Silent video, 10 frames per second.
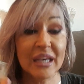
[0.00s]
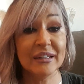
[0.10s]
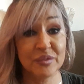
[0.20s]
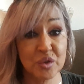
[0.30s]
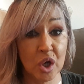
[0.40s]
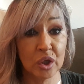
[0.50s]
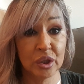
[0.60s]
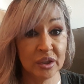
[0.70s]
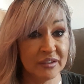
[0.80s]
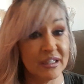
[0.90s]
It's
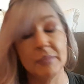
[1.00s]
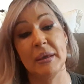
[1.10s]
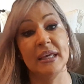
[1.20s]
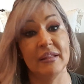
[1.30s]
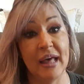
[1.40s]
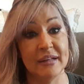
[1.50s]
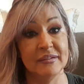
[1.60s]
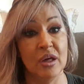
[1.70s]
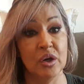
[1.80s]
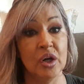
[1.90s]
stronger. It's going to make it last
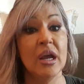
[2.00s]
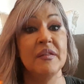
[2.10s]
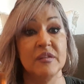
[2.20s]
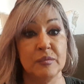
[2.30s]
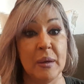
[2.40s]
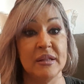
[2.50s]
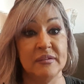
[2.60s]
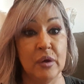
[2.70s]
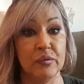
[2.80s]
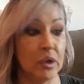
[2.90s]
longer, and then spray
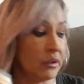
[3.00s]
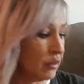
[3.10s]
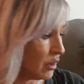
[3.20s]
this over it.